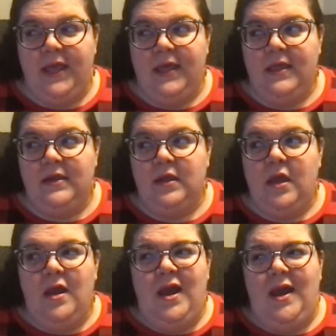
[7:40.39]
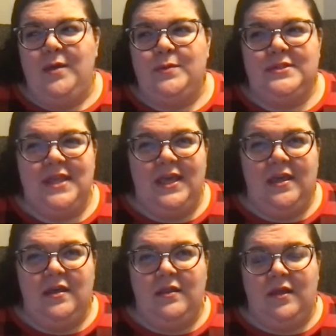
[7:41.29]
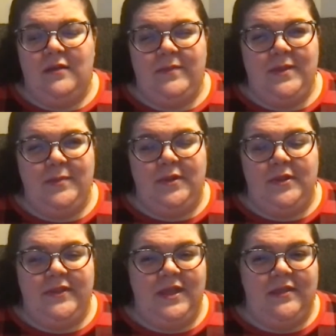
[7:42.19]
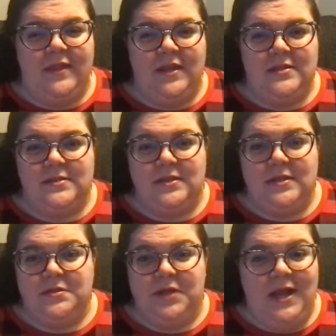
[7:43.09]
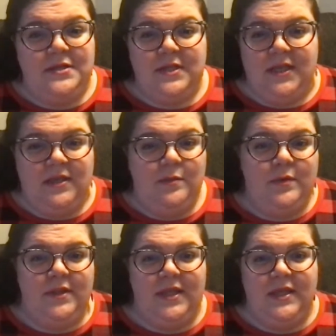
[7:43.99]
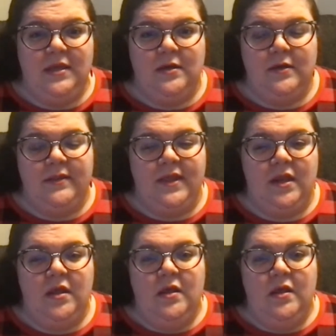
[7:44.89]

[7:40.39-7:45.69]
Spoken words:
And I would say a lot of people think that it's a tragedy when they hear that